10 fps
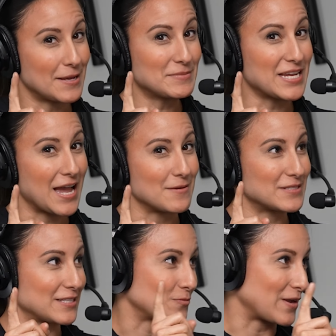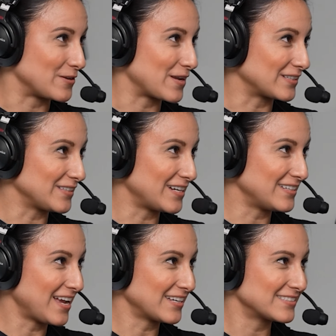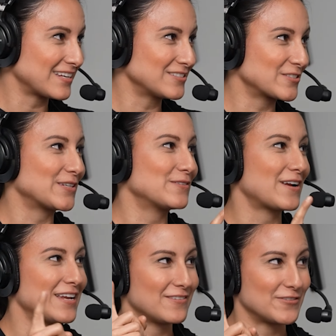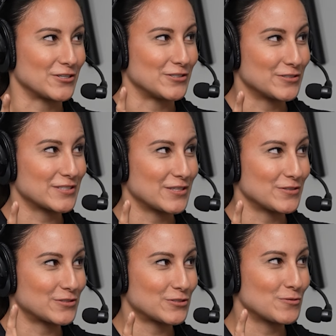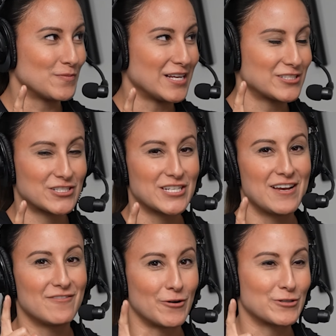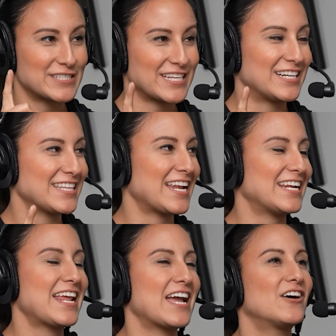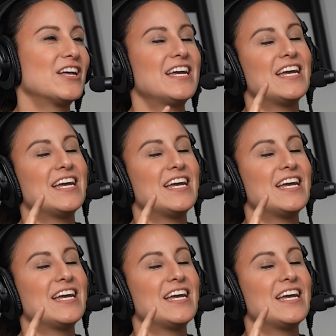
sometimes that's why you get a lot of neck tension, right? If you're using those too much, focusing on that inhale.